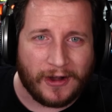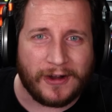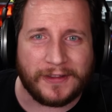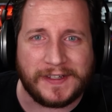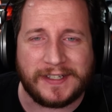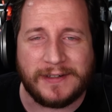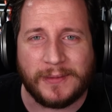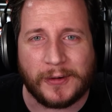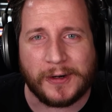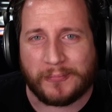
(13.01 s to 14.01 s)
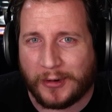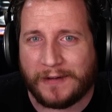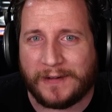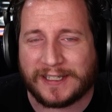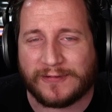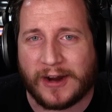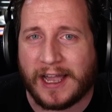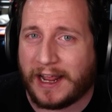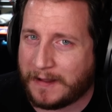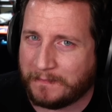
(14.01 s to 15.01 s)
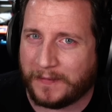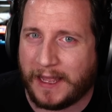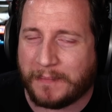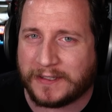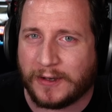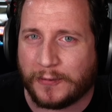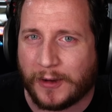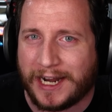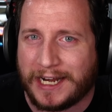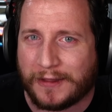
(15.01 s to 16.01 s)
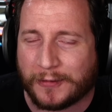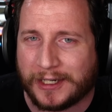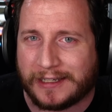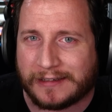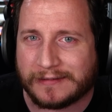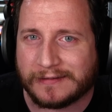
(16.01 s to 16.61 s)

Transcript: All this and more, PrintFix Friday, episode one eighty-three.